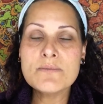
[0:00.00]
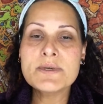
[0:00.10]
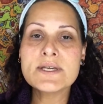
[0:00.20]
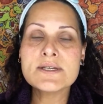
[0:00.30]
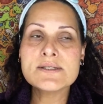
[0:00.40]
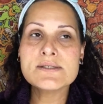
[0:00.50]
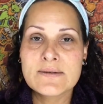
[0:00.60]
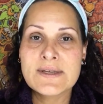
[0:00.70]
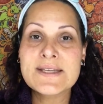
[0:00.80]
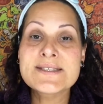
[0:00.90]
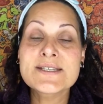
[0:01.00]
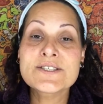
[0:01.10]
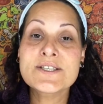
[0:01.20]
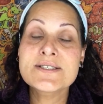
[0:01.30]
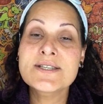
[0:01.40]
because it's
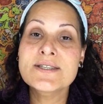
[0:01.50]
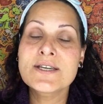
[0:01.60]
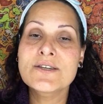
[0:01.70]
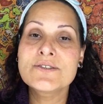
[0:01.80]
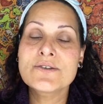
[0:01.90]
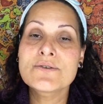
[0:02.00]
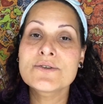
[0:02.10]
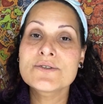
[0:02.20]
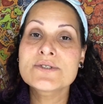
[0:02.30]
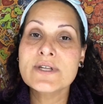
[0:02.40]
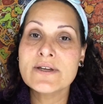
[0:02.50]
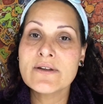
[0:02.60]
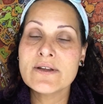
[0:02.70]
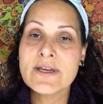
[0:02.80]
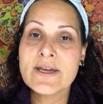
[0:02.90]
suggested that you don't use
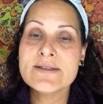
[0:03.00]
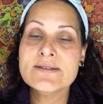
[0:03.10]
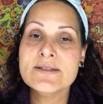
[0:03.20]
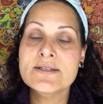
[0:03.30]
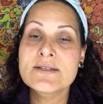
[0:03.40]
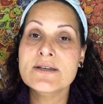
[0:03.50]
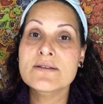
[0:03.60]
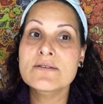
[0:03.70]
glycolic acid